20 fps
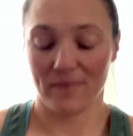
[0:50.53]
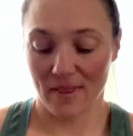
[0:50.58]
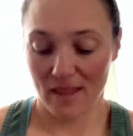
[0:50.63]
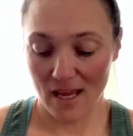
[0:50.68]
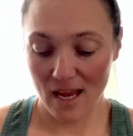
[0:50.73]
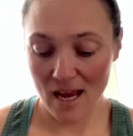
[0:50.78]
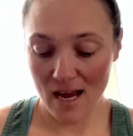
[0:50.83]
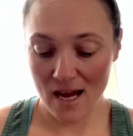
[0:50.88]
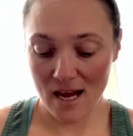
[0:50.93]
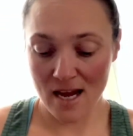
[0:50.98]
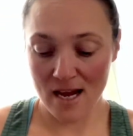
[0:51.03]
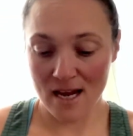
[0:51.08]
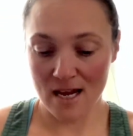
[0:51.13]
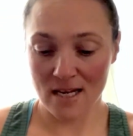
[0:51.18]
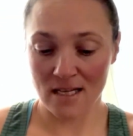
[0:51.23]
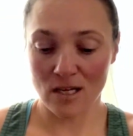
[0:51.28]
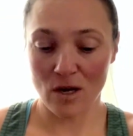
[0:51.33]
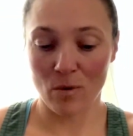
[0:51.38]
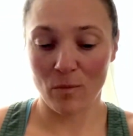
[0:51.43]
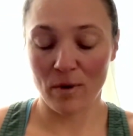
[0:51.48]

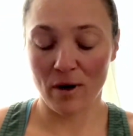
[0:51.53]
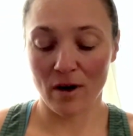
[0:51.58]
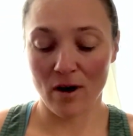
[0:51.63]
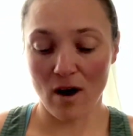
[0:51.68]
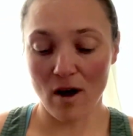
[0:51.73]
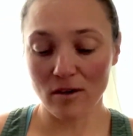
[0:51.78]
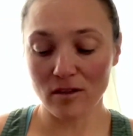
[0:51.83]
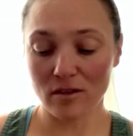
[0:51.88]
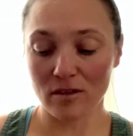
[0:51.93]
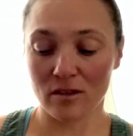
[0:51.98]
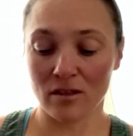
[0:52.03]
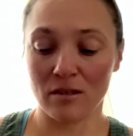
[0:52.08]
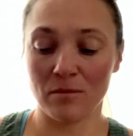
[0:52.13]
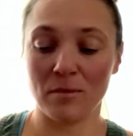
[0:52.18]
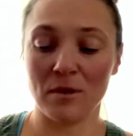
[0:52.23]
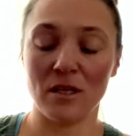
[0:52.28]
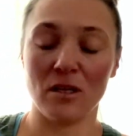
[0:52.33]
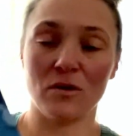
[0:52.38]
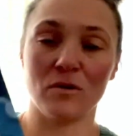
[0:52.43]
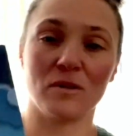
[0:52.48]
And we are also going to be
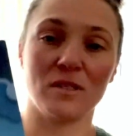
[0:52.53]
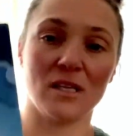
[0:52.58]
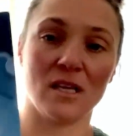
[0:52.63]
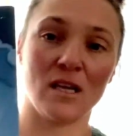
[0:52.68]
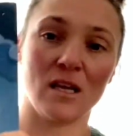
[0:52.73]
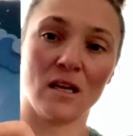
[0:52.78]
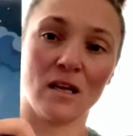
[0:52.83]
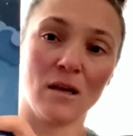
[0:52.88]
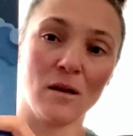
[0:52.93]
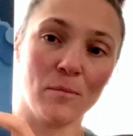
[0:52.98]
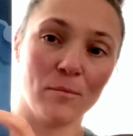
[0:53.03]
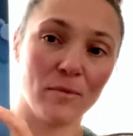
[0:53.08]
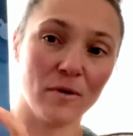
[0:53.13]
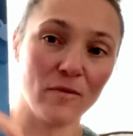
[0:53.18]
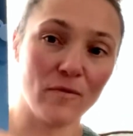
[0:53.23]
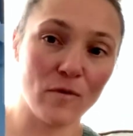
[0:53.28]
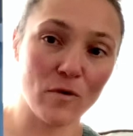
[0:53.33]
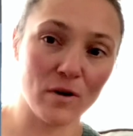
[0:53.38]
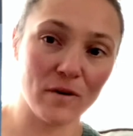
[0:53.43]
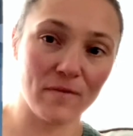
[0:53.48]
using
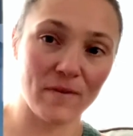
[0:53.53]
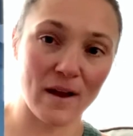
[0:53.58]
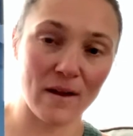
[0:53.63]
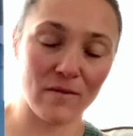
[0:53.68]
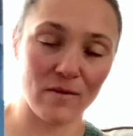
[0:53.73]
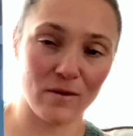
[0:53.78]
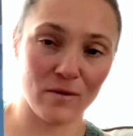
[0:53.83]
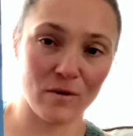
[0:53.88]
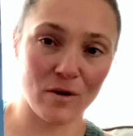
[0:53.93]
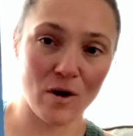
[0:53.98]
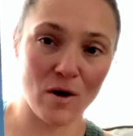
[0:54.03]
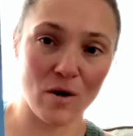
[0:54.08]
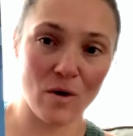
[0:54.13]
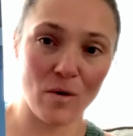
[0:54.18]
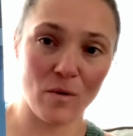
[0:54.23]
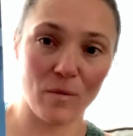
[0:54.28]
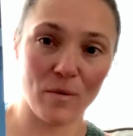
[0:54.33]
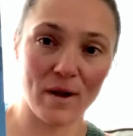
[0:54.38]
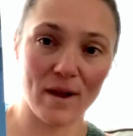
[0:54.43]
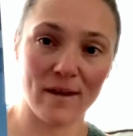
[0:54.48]
before 5 in a row
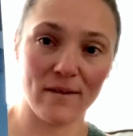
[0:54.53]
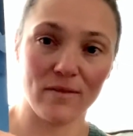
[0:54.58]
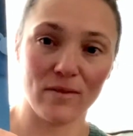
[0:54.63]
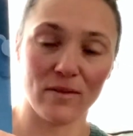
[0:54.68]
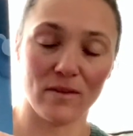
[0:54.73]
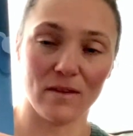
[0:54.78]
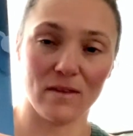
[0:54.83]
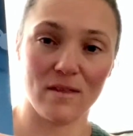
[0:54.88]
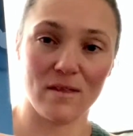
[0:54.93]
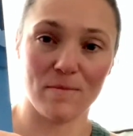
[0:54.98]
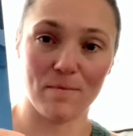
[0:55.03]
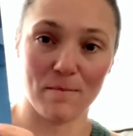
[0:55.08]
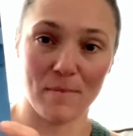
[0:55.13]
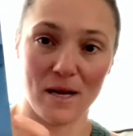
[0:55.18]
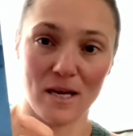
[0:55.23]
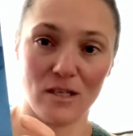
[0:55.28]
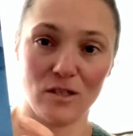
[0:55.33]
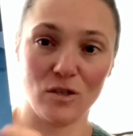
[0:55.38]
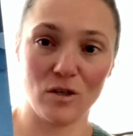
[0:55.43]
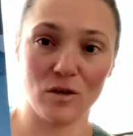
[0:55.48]
with
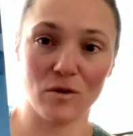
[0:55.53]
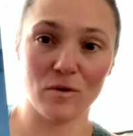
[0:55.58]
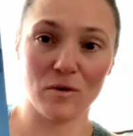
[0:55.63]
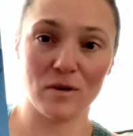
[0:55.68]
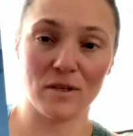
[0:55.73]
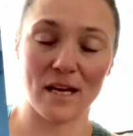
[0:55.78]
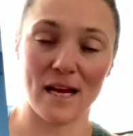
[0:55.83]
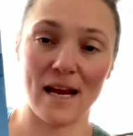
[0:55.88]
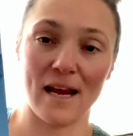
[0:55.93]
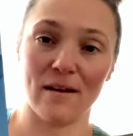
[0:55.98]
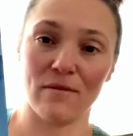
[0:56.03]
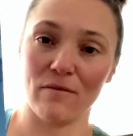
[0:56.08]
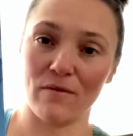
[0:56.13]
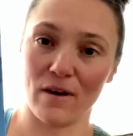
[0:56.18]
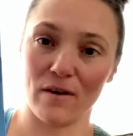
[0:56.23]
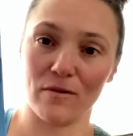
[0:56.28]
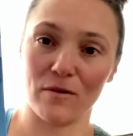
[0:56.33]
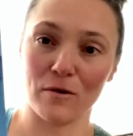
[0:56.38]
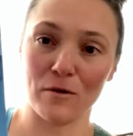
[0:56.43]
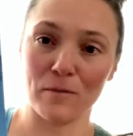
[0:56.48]
my 2-year-old and
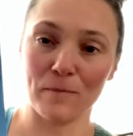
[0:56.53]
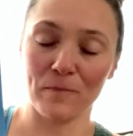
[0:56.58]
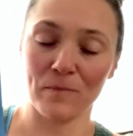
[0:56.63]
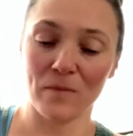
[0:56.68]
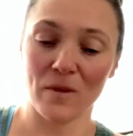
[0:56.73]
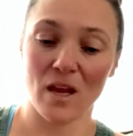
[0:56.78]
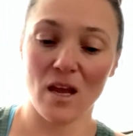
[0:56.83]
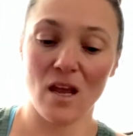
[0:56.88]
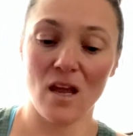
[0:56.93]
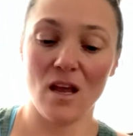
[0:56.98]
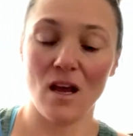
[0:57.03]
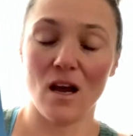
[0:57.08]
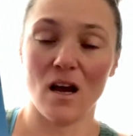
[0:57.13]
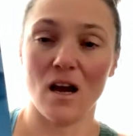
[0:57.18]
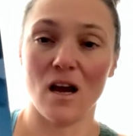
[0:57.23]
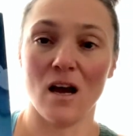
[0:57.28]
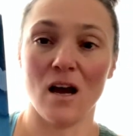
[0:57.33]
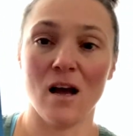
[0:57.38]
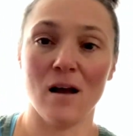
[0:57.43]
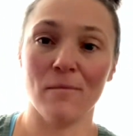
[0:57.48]
5-year-old.
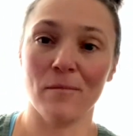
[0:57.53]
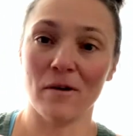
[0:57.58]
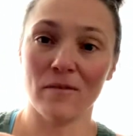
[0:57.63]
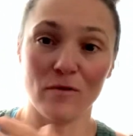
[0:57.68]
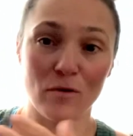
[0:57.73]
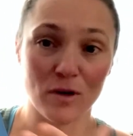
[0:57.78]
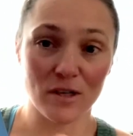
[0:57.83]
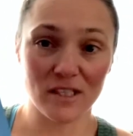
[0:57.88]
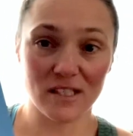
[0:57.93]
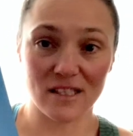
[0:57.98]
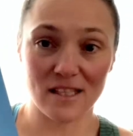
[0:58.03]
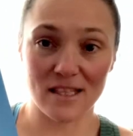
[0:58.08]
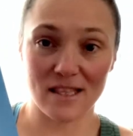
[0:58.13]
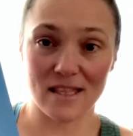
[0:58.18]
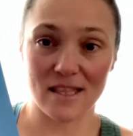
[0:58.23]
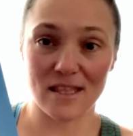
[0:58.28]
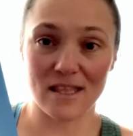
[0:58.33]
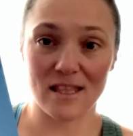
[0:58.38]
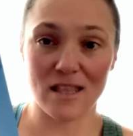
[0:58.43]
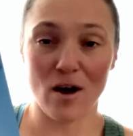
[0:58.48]
Of course,
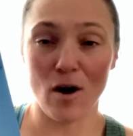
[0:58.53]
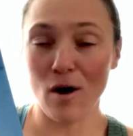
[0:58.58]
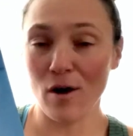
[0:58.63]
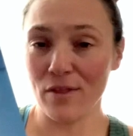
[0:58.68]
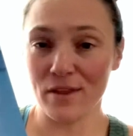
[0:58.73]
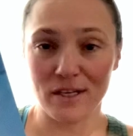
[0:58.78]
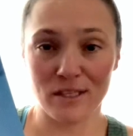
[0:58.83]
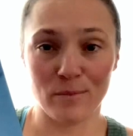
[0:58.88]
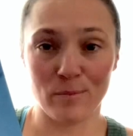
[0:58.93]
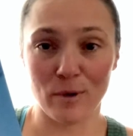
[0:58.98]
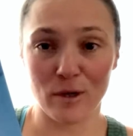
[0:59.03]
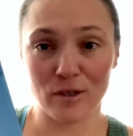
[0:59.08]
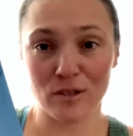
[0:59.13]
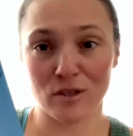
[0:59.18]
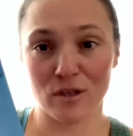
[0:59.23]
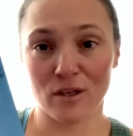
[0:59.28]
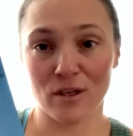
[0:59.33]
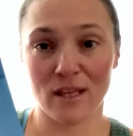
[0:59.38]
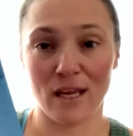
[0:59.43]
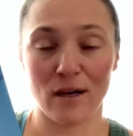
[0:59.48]
all these books
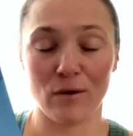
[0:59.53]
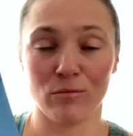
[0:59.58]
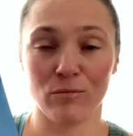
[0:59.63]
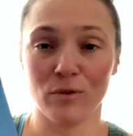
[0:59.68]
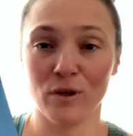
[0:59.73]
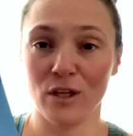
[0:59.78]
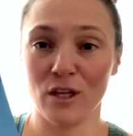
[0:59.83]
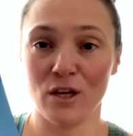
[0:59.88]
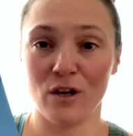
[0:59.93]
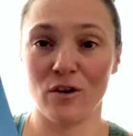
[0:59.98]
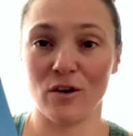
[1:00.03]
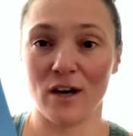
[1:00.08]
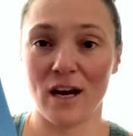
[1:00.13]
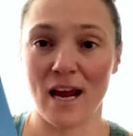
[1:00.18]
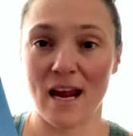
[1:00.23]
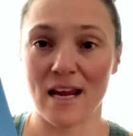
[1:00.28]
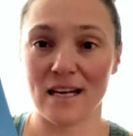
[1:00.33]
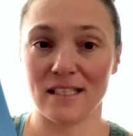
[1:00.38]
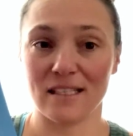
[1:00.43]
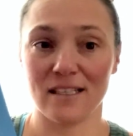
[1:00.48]
are like really
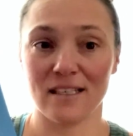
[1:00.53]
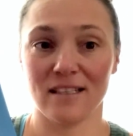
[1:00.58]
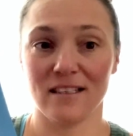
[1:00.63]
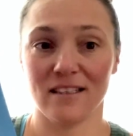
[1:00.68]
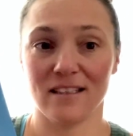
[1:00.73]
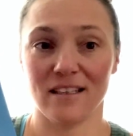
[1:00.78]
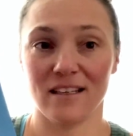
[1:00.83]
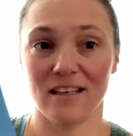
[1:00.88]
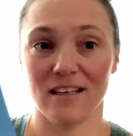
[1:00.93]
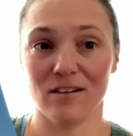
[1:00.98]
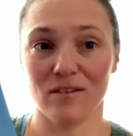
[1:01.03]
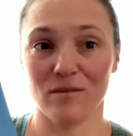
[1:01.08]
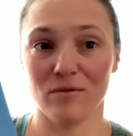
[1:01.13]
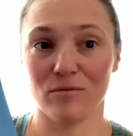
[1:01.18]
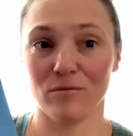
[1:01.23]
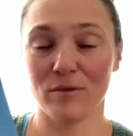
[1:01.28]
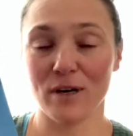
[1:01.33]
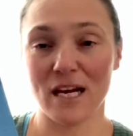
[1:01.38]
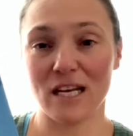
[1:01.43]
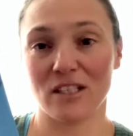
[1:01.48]
great,
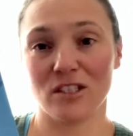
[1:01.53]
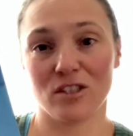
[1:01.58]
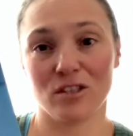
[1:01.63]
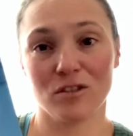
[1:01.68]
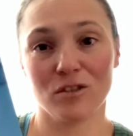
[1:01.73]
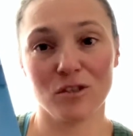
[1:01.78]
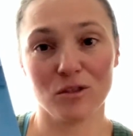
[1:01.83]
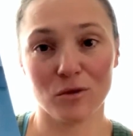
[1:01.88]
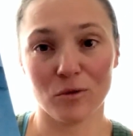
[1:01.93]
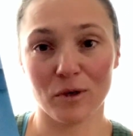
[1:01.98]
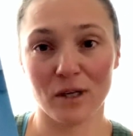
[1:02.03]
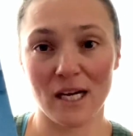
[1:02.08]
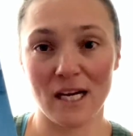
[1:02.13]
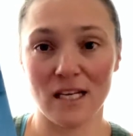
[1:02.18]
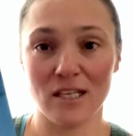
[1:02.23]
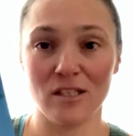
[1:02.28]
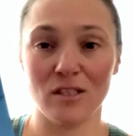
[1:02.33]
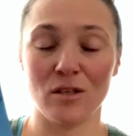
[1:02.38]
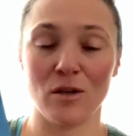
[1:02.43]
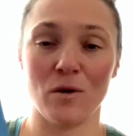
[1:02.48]
rich
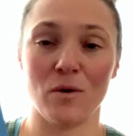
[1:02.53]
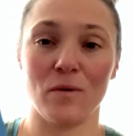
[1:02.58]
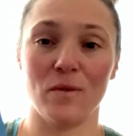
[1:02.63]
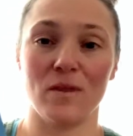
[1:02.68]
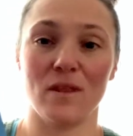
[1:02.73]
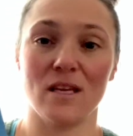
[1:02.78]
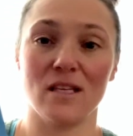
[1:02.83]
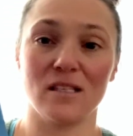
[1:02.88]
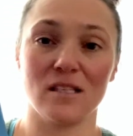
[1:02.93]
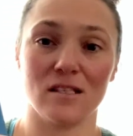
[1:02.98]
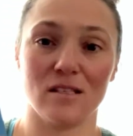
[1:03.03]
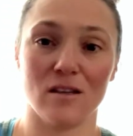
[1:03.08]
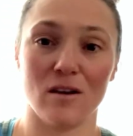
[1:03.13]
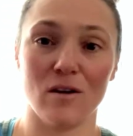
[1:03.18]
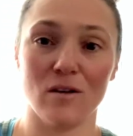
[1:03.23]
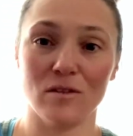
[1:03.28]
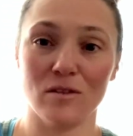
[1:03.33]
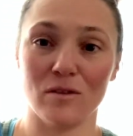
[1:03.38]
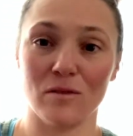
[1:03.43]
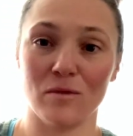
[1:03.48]
stories, so this is
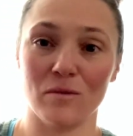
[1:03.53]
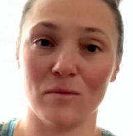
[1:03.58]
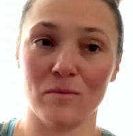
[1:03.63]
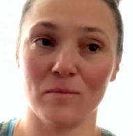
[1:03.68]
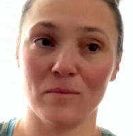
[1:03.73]
also